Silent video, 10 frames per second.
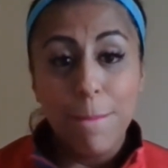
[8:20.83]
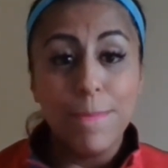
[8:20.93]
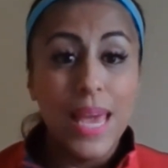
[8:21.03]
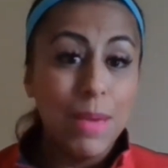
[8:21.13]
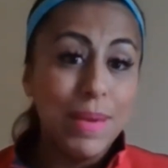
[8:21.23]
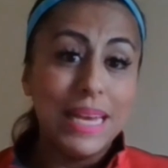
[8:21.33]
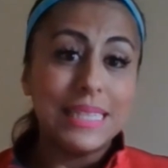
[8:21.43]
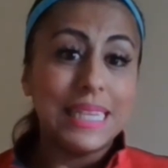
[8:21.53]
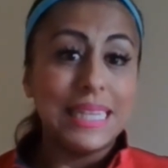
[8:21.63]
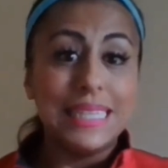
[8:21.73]
Maybe
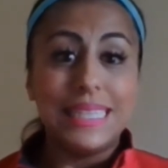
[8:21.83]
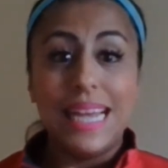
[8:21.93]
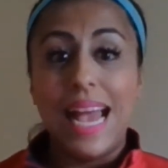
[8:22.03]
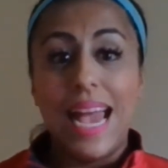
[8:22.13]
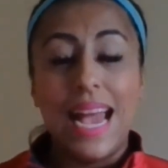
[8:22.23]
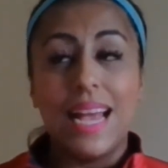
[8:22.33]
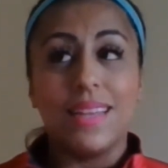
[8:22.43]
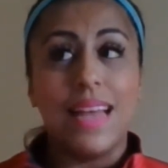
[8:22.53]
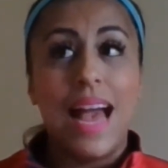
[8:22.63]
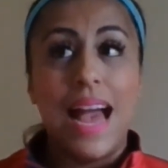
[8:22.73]
he's going to
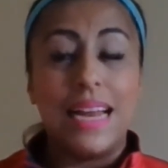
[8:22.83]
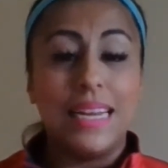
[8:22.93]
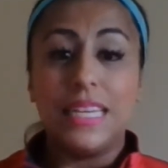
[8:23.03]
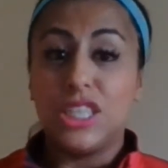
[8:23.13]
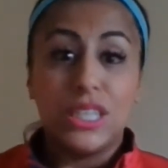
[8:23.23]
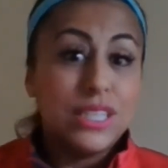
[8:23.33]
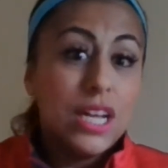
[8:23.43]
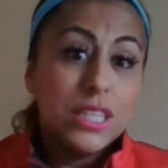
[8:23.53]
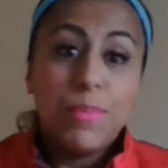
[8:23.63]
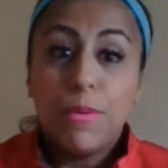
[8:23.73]
say that she's
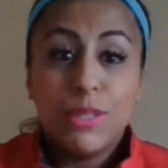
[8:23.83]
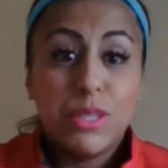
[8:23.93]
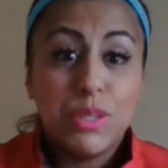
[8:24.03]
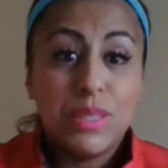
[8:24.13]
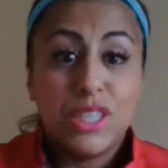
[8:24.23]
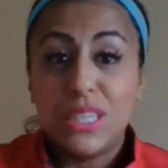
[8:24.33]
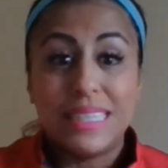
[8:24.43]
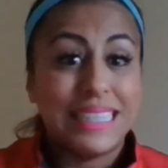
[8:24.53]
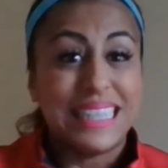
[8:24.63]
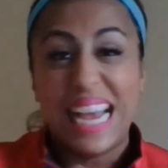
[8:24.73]
not supposed to
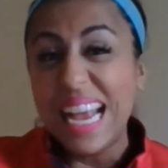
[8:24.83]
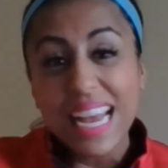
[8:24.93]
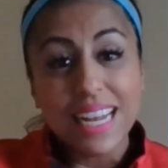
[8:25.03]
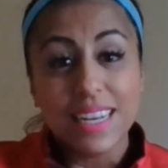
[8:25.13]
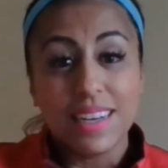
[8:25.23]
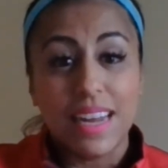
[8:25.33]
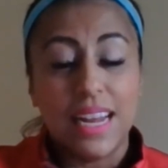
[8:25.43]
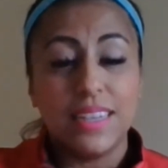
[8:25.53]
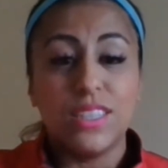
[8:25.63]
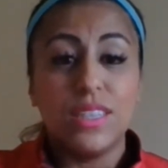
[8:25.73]
just say it,
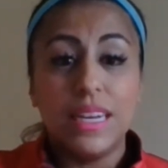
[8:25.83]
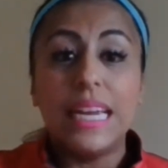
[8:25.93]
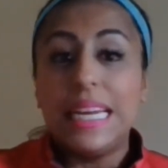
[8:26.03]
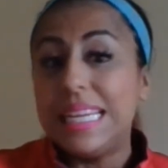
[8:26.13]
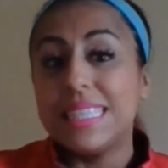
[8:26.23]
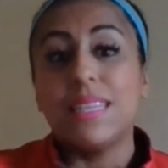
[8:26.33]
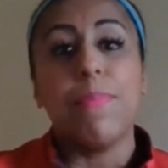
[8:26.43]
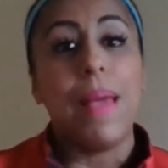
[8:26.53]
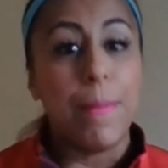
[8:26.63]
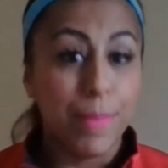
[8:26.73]
that he needs the
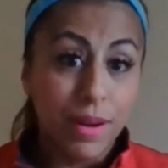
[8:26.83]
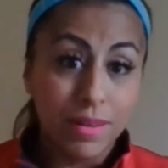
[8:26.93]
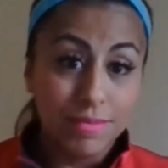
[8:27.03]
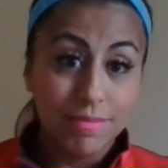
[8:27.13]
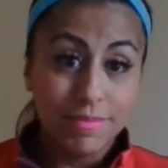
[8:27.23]
paper.